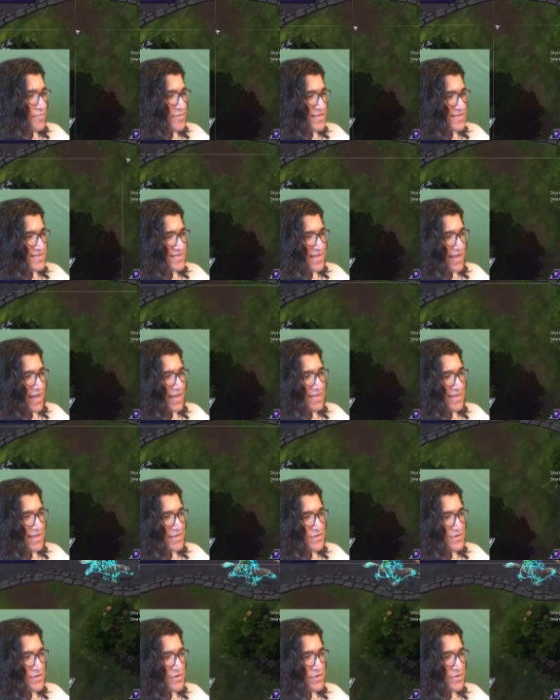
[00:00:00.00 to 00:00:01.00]
This is, again,
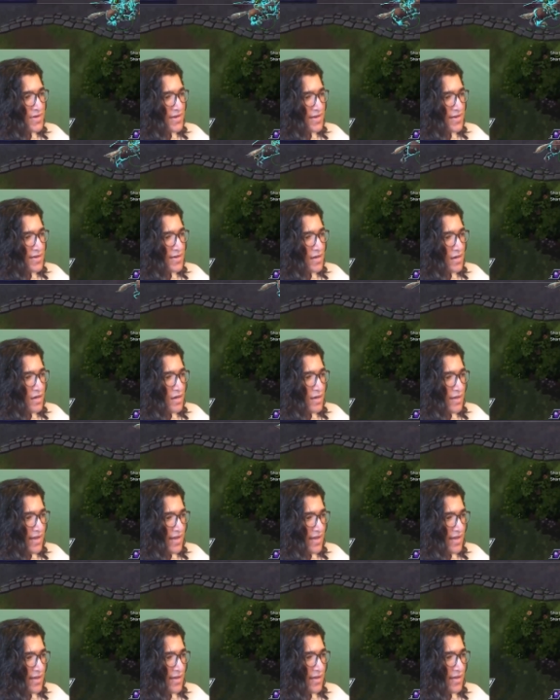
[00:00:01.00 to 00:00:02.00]
less true in
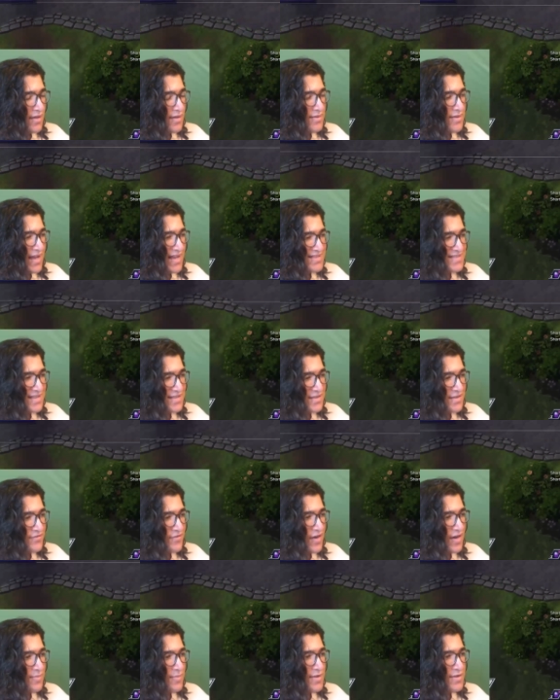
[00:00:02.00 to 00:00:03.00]
a SL
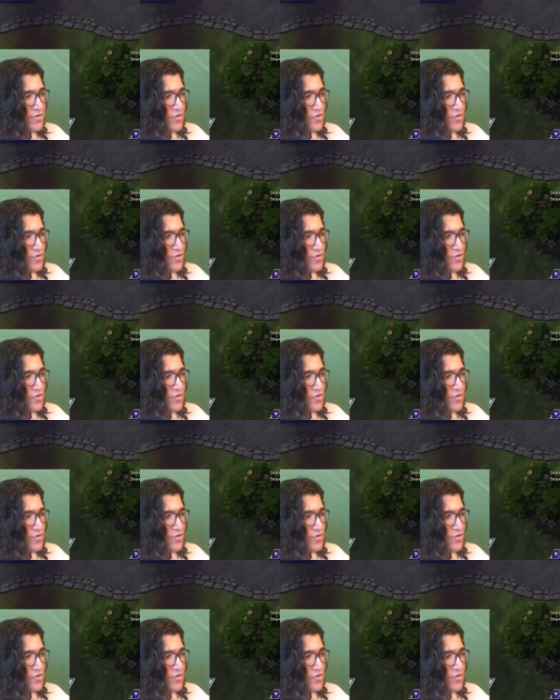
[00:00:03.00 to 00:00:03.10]
environment